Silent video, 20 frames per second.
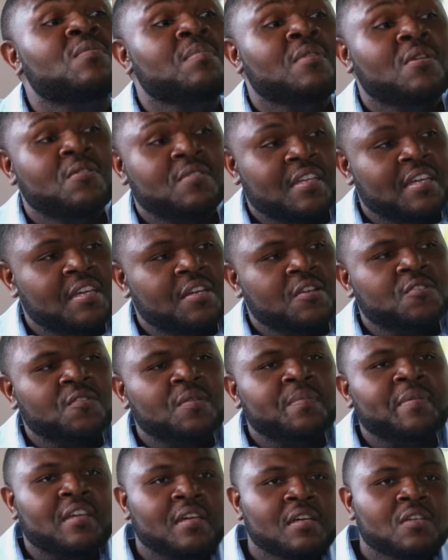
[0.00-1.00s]
the music
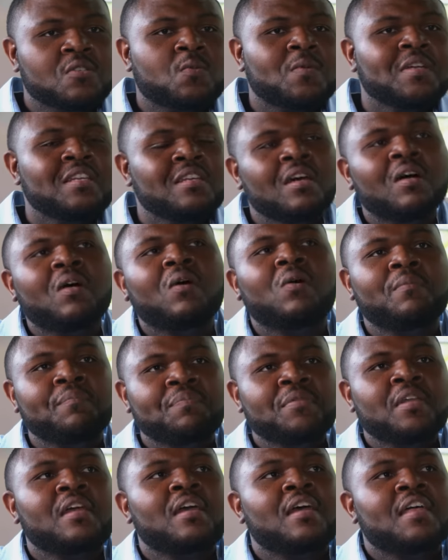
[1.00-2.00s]
industry, because we know
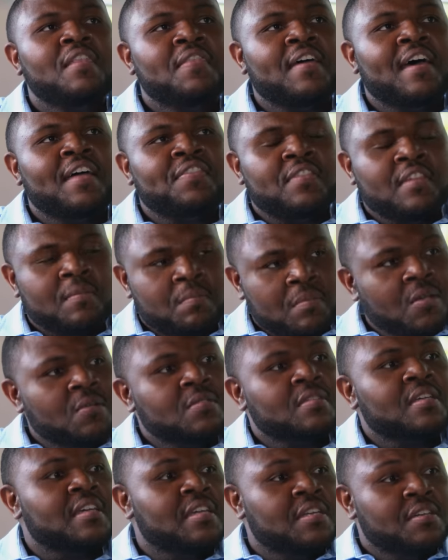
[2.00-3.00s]
that the
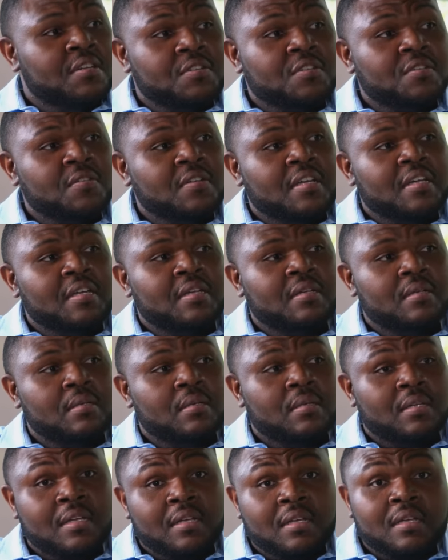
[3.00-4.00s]
music industry
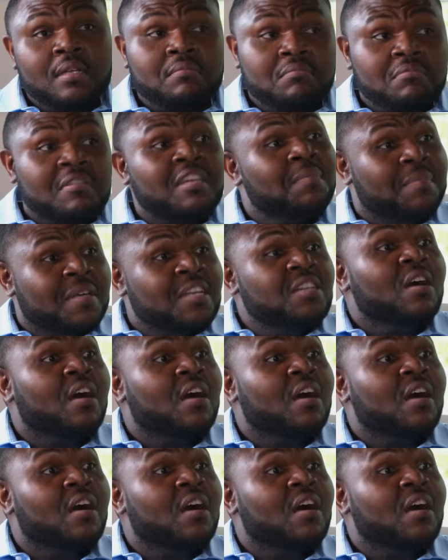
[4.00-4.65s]
can be